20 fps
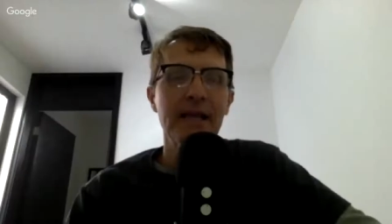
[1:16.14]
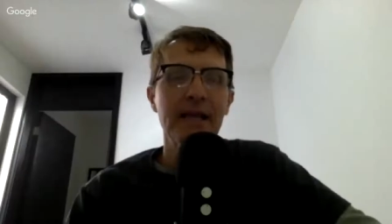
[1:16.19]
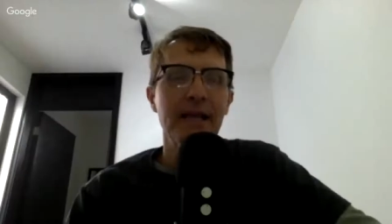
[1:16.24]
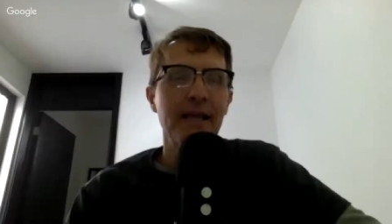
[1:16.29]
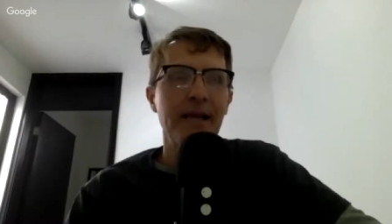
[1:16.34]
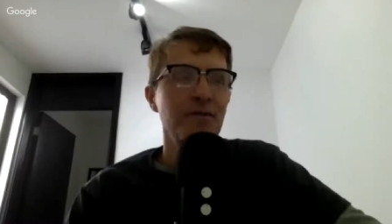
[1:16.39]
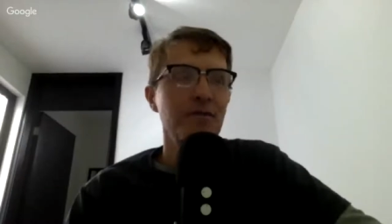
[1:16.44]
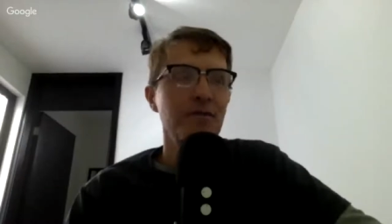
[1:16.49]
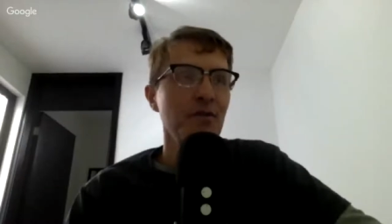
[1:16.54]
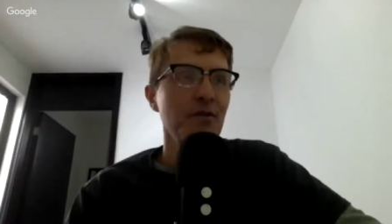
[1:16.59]

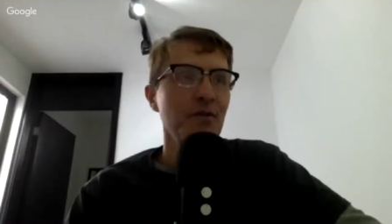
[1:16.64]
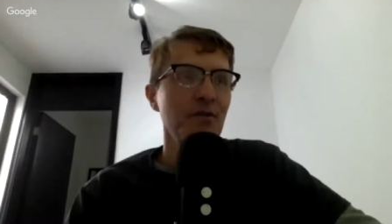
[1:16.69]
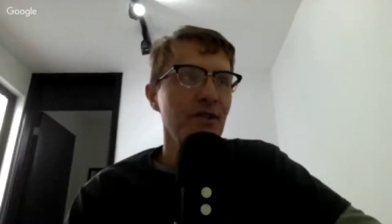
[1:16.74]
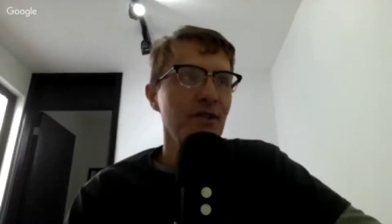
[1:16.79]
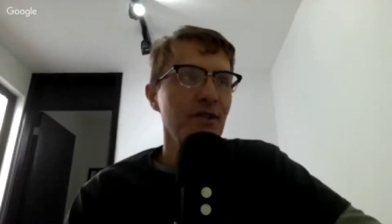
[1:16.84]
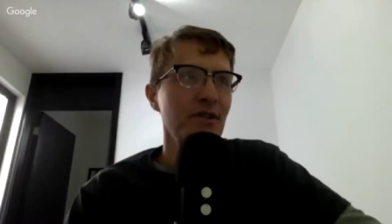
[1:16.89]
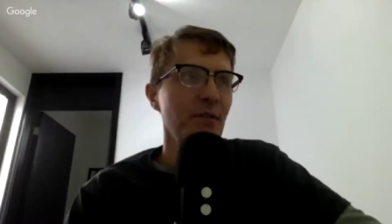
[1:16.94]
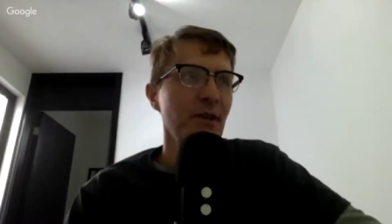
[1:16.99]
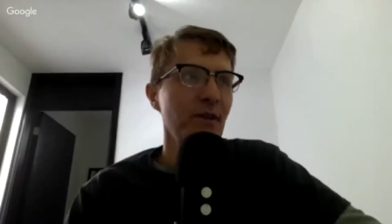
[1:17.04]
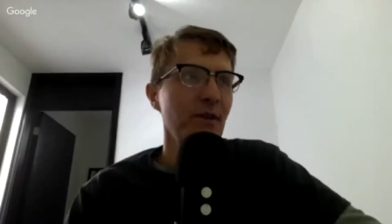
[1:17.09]

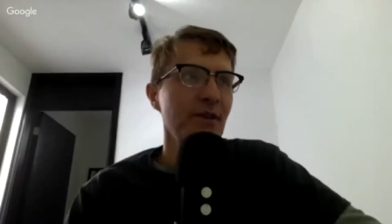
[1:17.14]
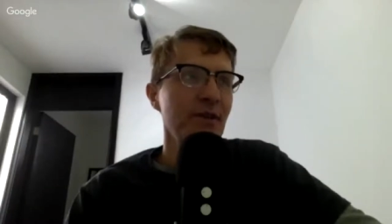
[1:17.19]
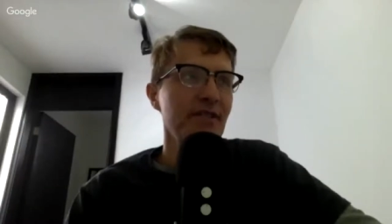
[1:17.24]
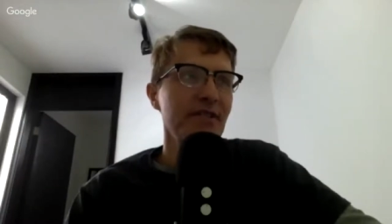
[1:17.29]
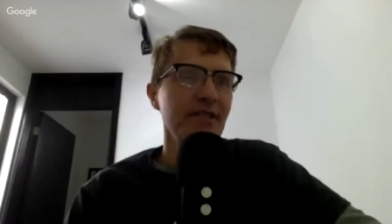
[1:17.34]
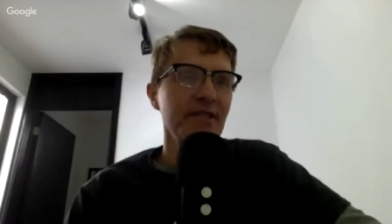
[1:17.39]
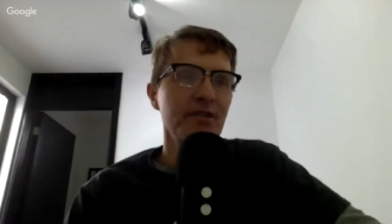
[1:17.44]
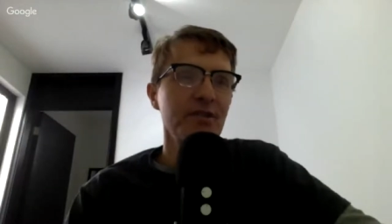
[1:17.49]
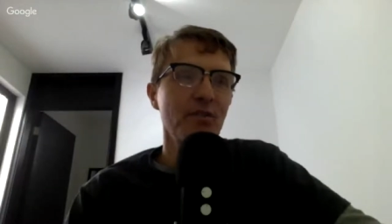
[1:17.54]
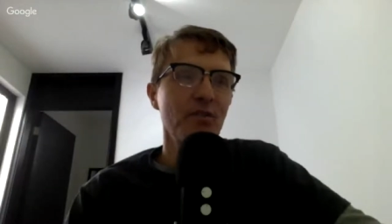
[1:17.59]
Absolutely, it's been
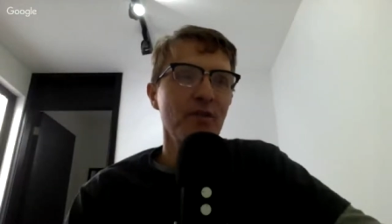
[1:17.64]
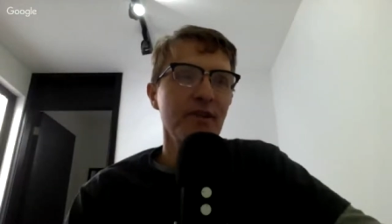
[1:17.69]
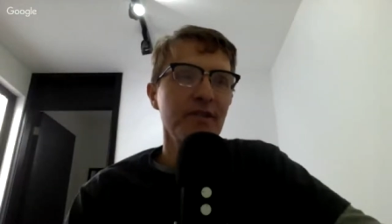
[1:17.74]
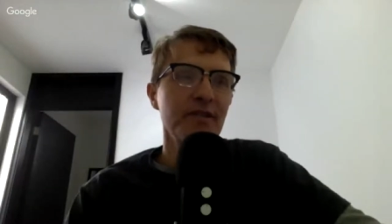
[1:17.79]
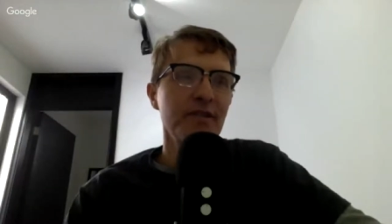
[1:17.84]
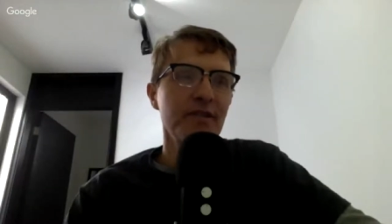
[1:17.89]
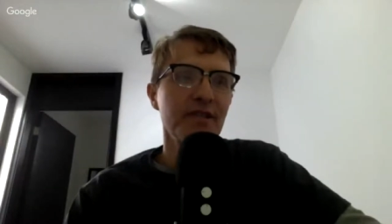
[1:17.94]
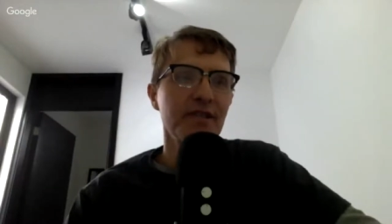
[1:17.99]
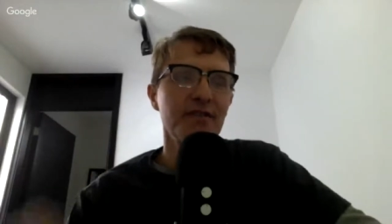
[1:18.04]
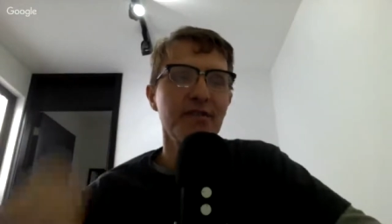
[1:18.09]
about six
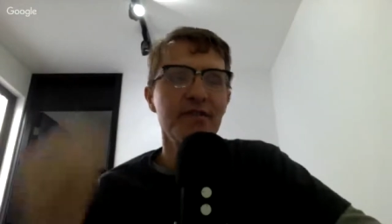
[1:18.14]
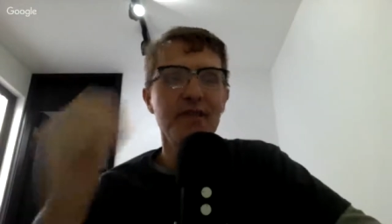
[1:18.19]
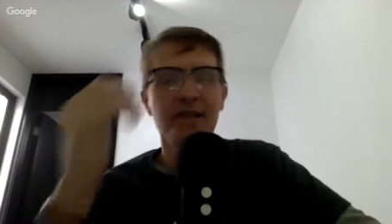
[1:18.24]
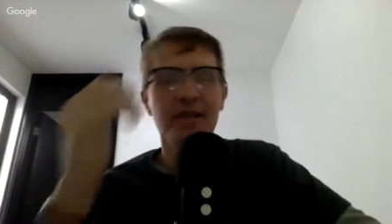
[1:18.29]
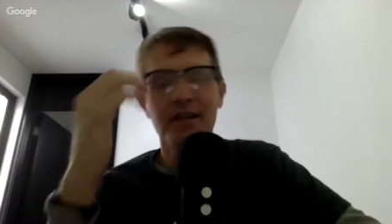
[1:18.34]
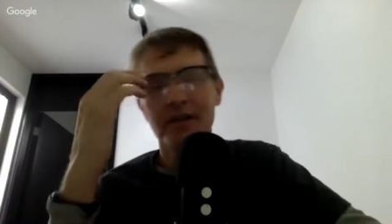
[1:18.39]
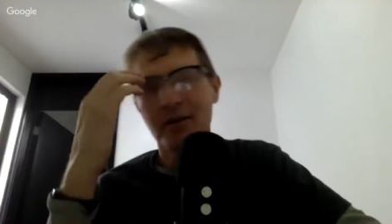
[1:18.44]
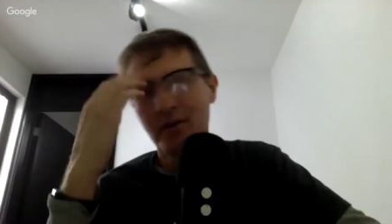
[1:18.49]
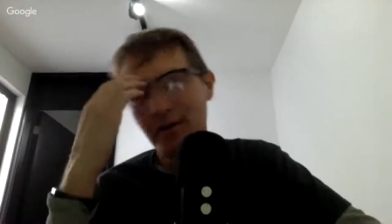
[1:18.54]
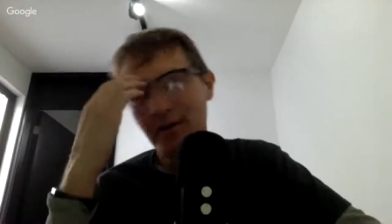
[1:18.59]
weeks
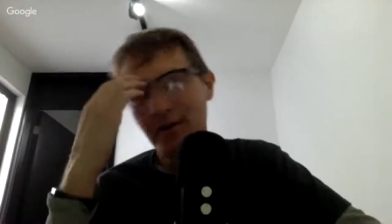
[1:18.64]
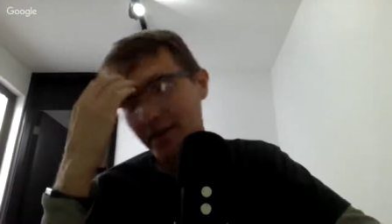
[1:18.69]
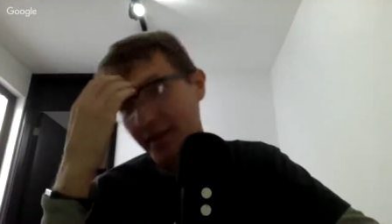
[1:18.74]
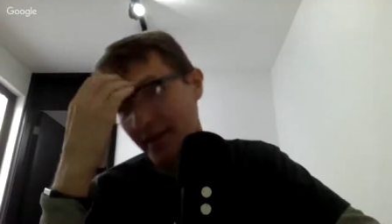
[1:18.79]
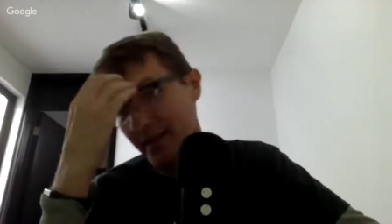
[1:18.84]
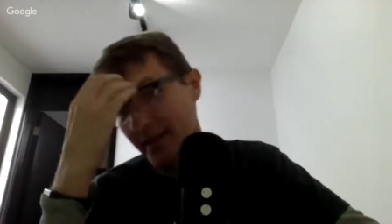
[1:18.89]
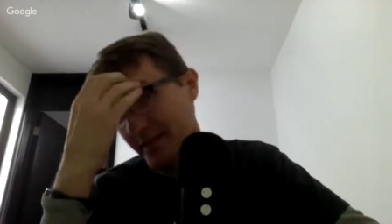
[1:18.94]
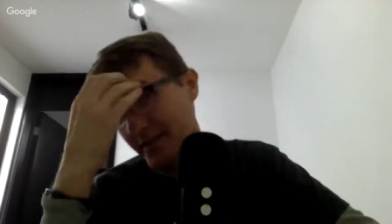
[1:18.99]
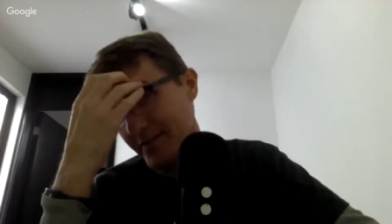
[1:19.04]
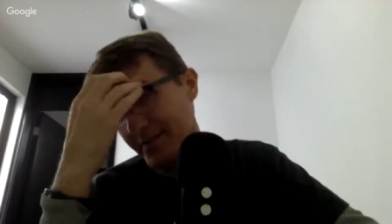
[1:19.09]
since uh, I
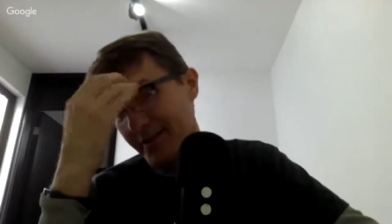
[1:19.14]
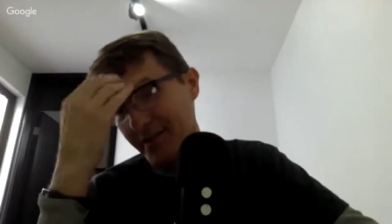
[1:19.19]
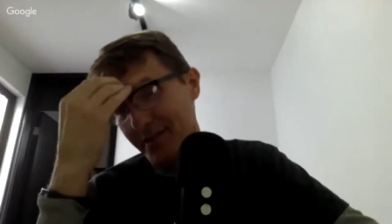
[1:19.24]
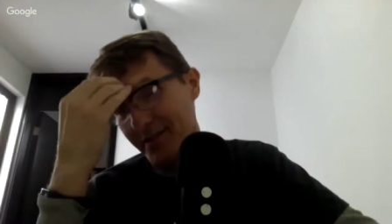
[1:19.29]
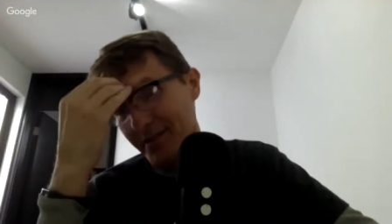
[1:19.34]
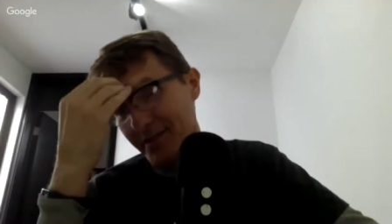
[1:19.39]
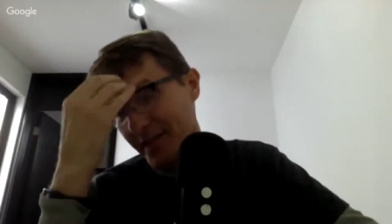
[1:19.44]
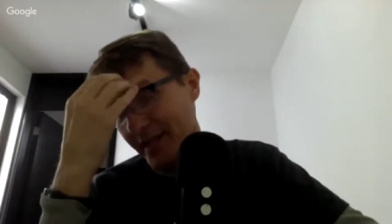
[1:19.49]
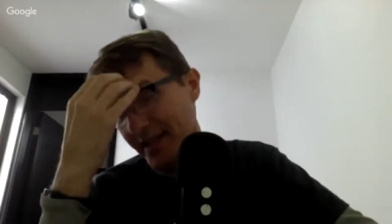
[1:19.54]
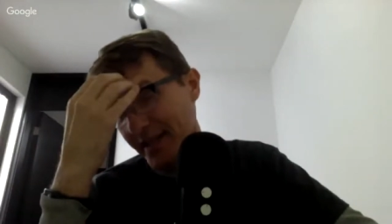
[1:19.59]
think
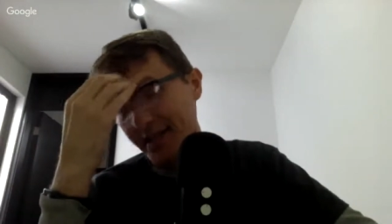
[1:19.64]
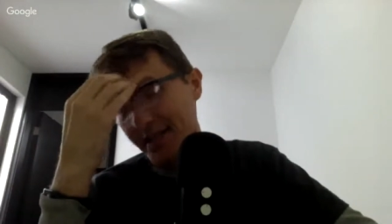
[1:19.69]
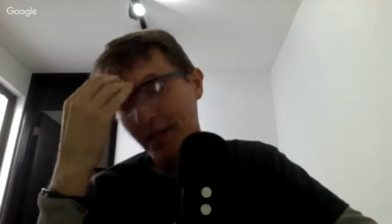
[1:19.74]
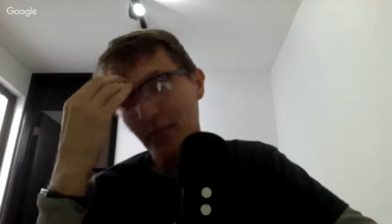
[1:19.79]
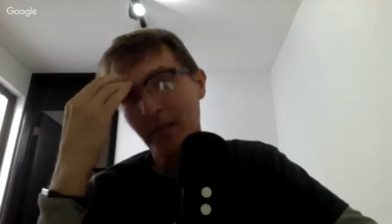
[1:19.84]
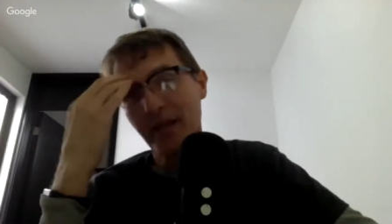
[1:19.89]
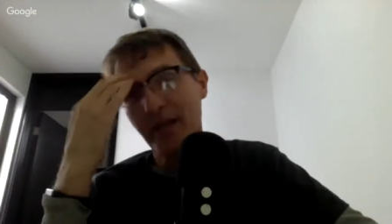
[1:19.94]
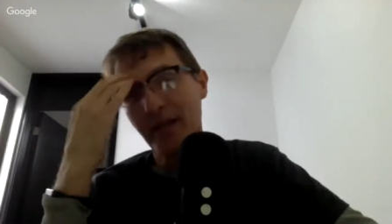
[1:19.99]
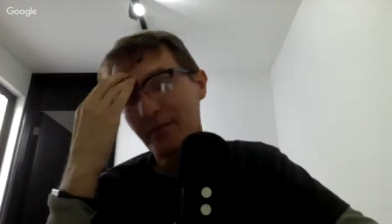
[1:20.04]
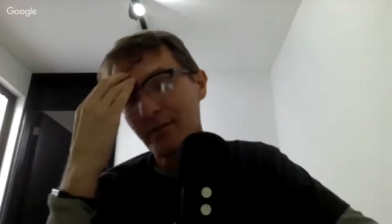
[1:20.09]
since the last
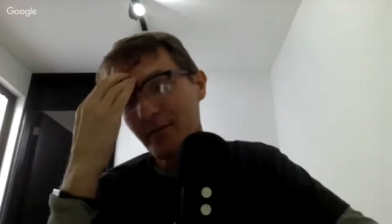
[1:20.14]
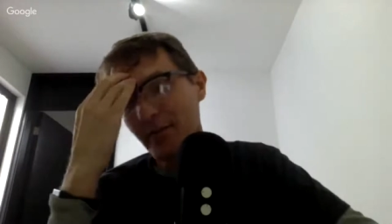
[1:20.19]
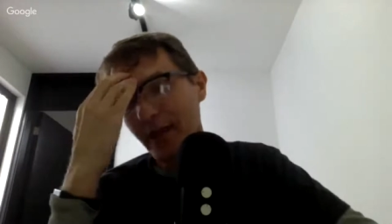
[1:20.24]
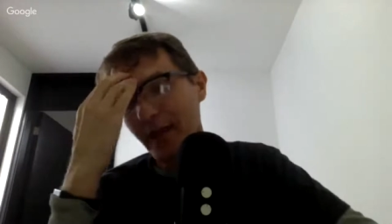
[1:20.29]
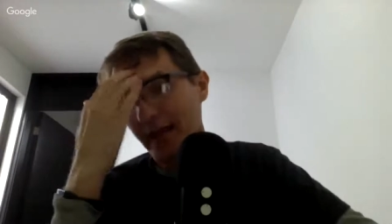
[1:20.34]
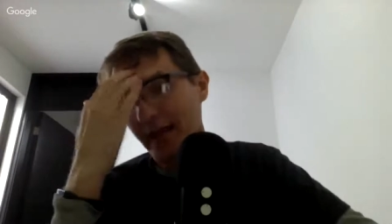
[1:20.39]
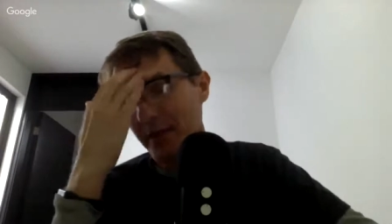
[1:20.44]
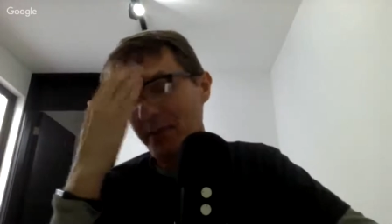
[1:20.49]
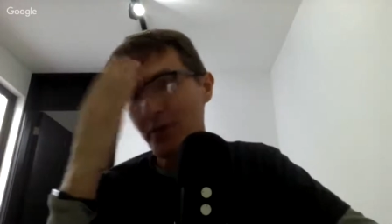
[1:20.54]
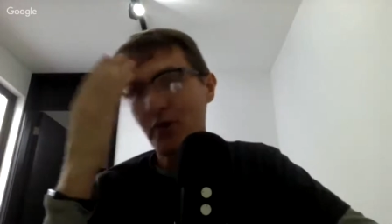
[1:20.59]
time we
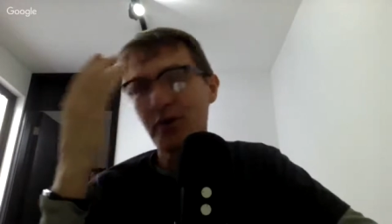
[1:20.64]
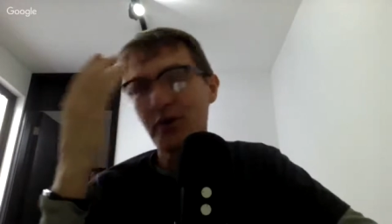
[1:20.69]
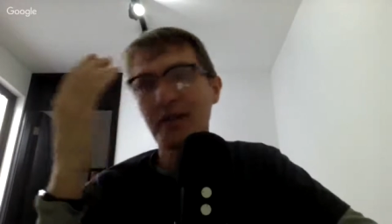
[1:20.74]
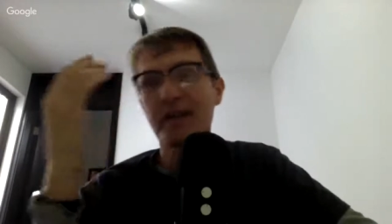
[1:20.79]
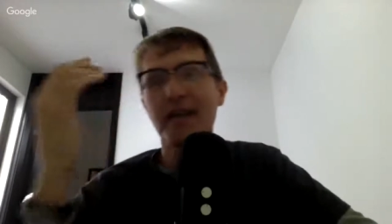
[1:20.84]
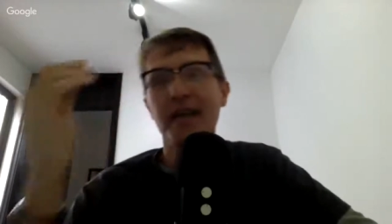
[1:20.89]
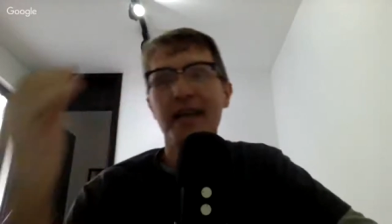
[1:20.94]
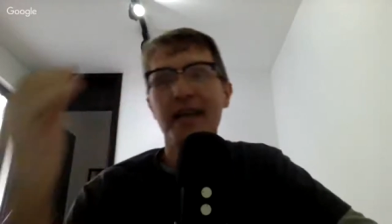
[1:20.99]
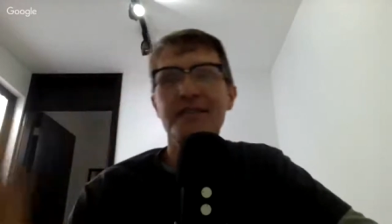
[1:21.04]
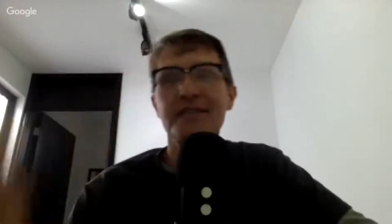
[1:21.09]
had a
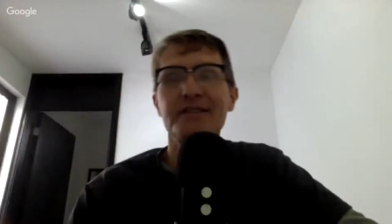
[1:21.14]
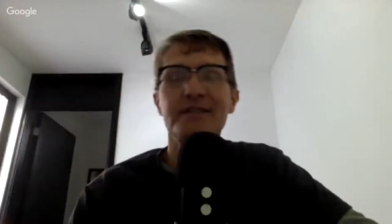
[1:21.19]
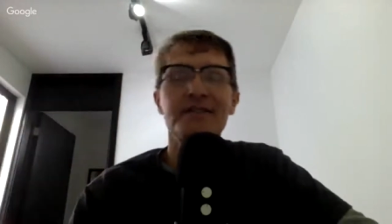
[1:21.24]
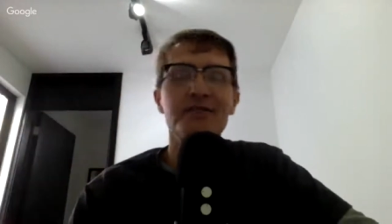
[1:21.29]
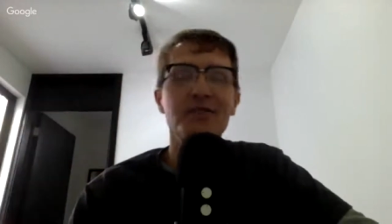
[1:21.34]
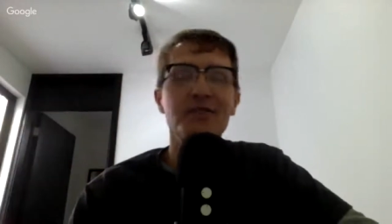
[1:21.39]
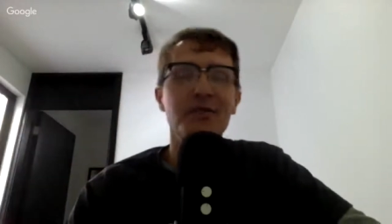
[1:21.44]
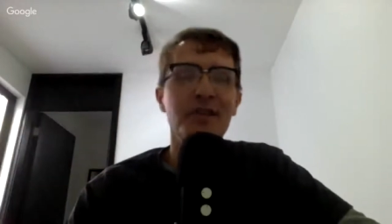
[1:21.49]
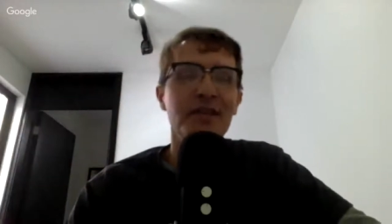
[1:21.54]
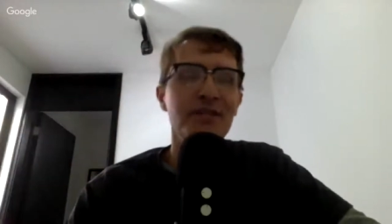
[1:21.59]

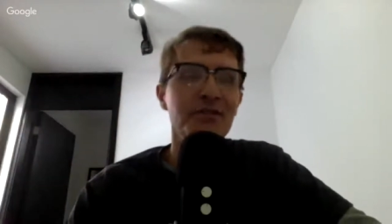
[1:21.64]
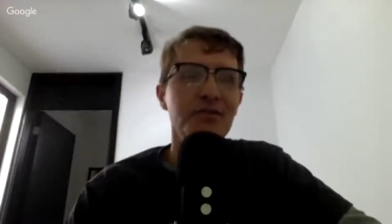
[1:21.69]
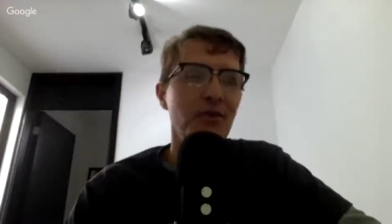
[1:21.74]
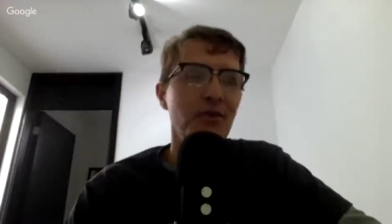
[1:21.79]
broadcast, and so right.